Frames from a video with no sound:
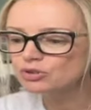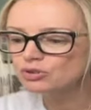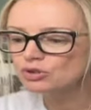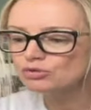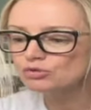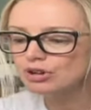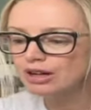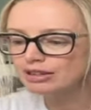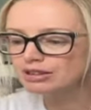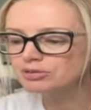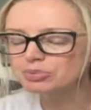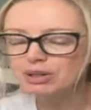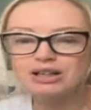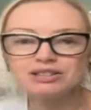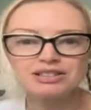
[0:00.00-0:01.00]
run
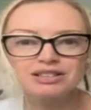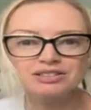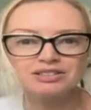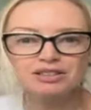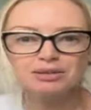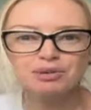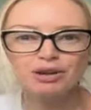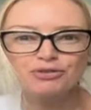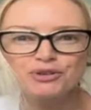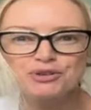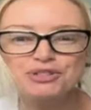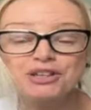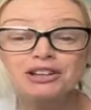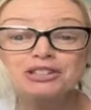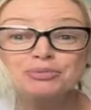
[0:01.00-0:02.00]
because I see my first
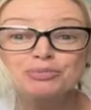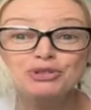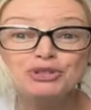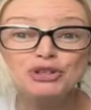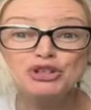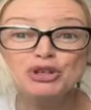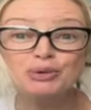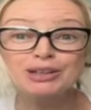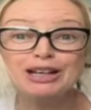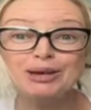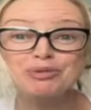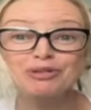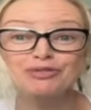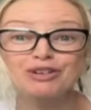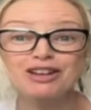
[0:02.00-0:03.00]
customers are showing up
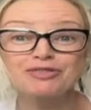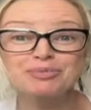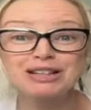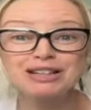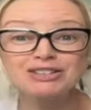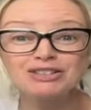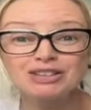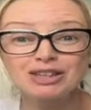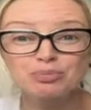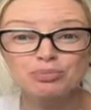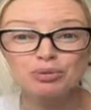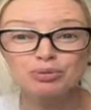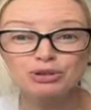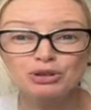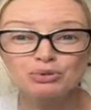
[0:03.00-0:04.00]
in 5 minutes and they
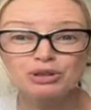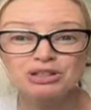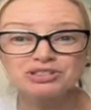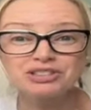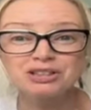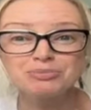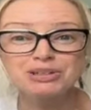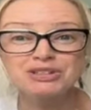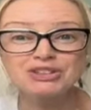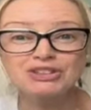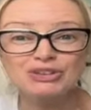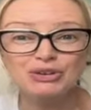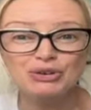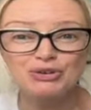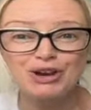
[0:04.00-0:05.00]
probably don't want to see me sitting
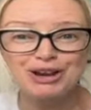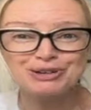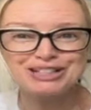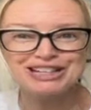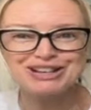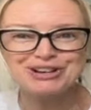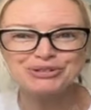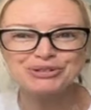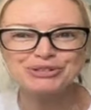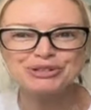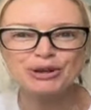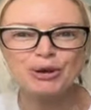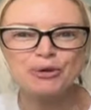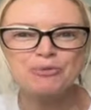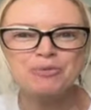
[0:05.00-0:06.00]
on the ground here.
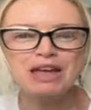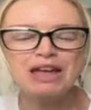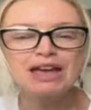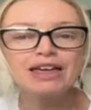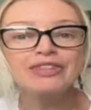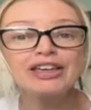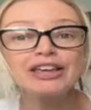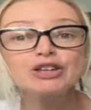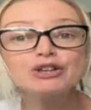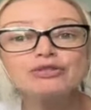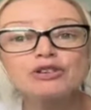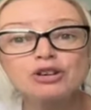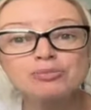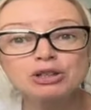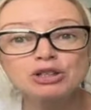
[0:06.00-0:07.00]
So thank you
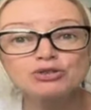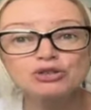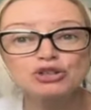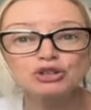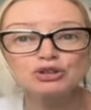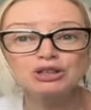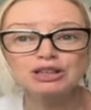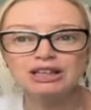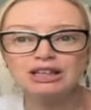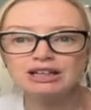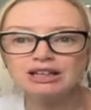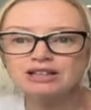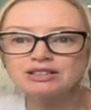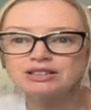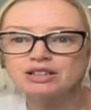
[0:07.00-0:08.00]
very much for tuning in.
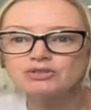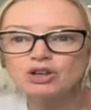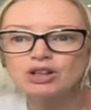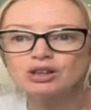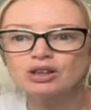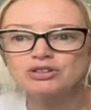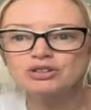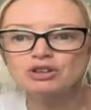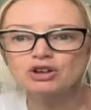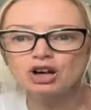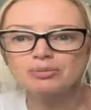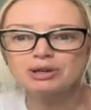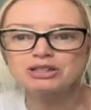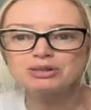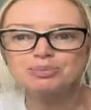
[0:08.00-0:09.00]
I see I've got lots of
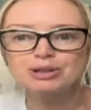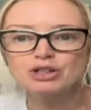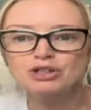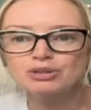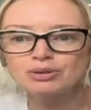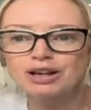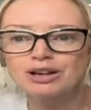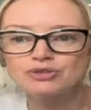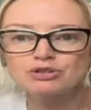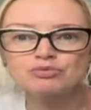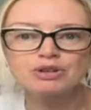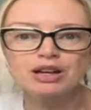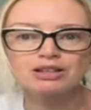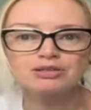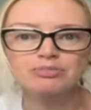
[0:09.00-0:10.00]
comments, but I do have to
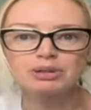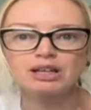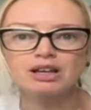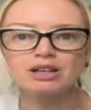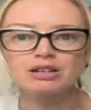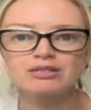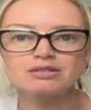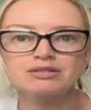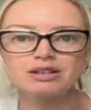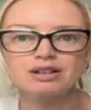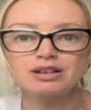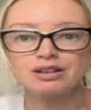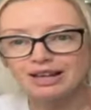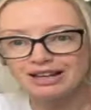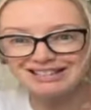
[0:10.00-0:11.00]
run because,
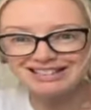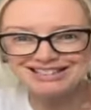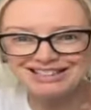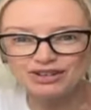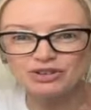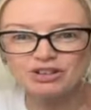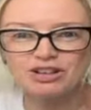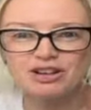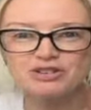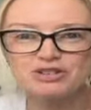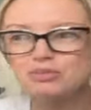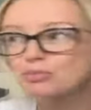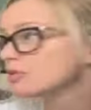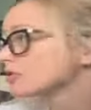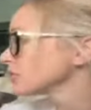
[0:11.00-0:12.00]
as I say, I've got customers